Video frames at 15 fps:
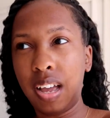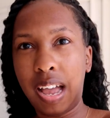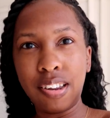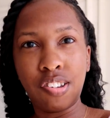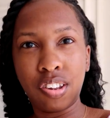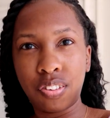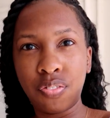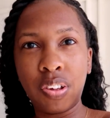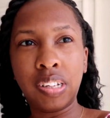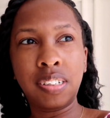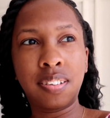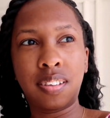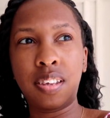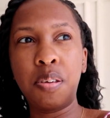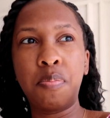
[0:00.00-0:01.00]
I just fell
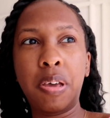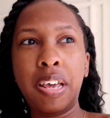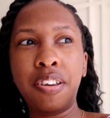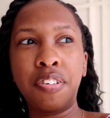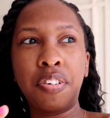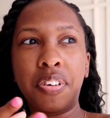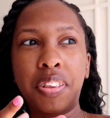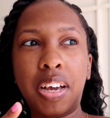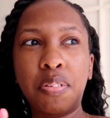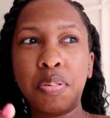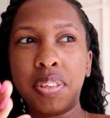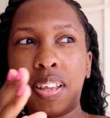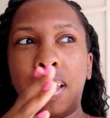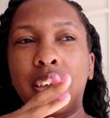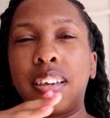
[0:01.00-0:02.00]
asleep. And you know, that
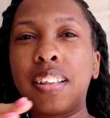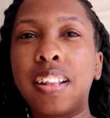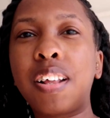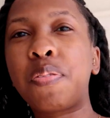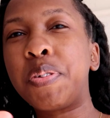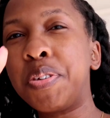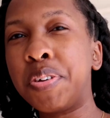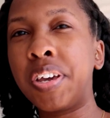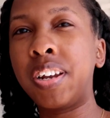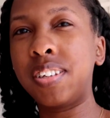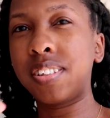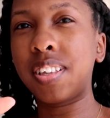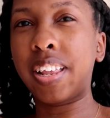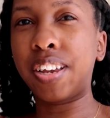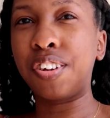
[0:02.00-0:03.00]
was like, that's when you get
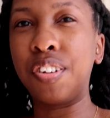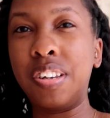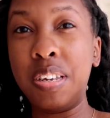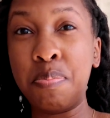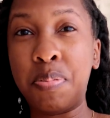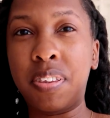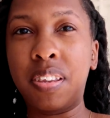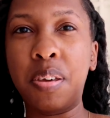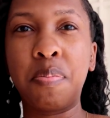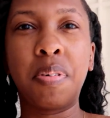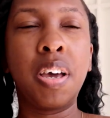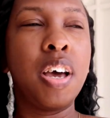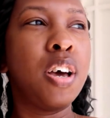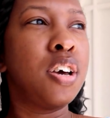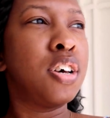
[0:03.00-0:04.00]
into like your deep sleep.
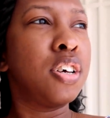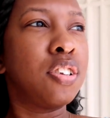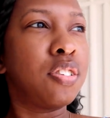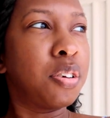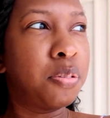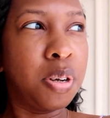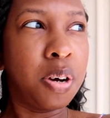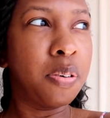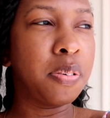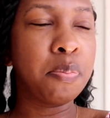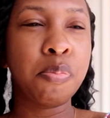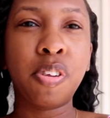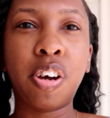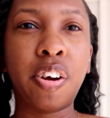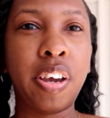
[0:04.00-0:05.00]
So no,
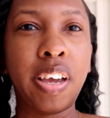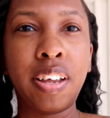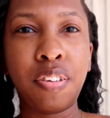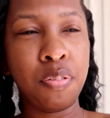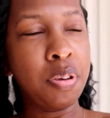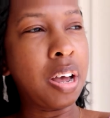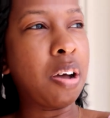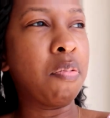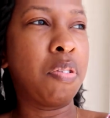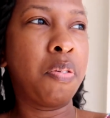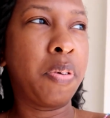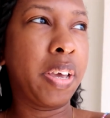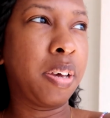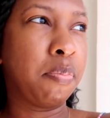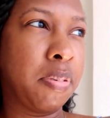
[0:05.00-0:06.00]
I'm sorry. I do not want
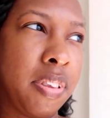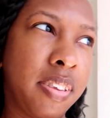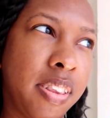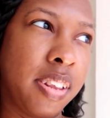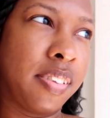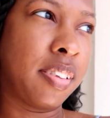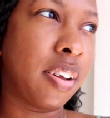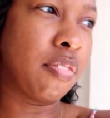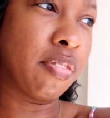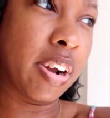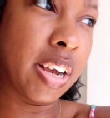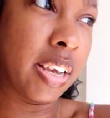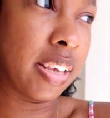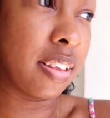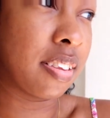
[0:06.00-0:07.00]
to wake up and see the
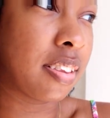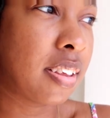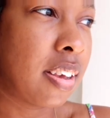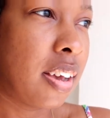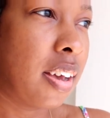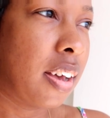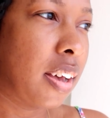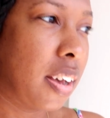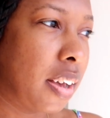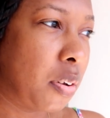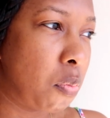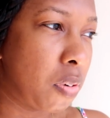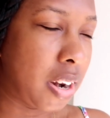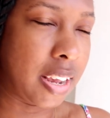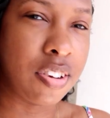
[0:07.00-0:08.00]
sunrise
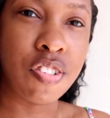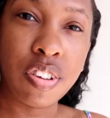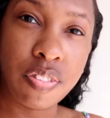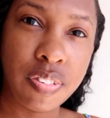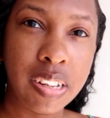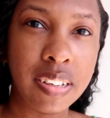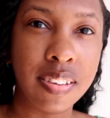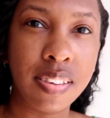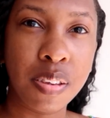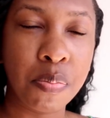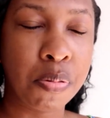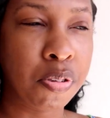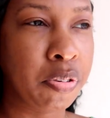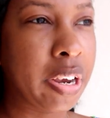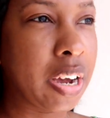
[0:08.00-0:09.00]
when I just fell asleep
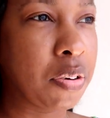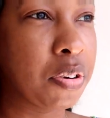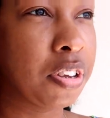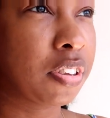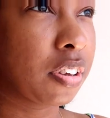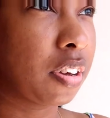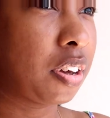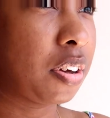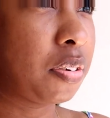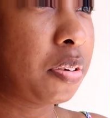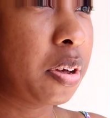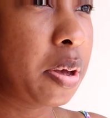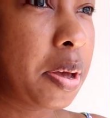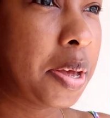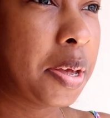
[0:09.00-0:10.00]
three hours ago.
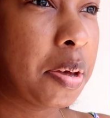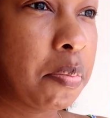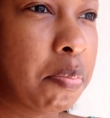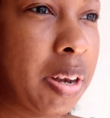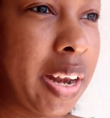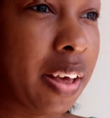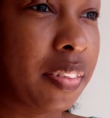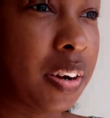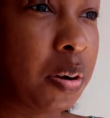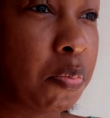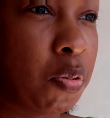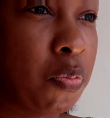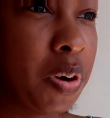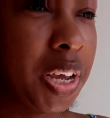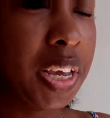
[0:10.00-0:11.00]
But now that
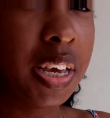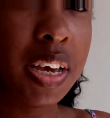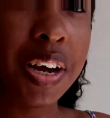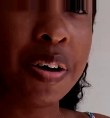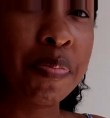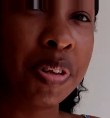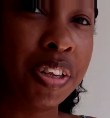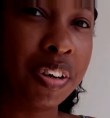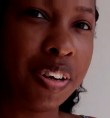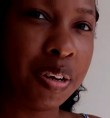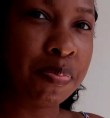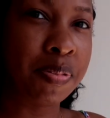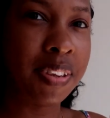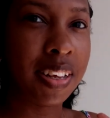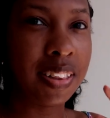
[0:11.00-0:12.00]
I'm awake, I'm a little
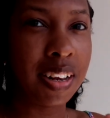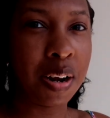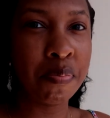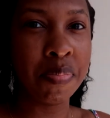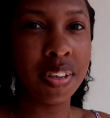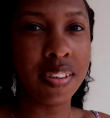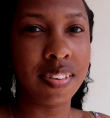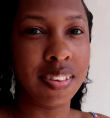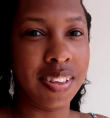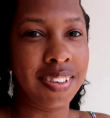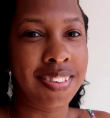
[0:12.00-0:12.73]
upset that I missed the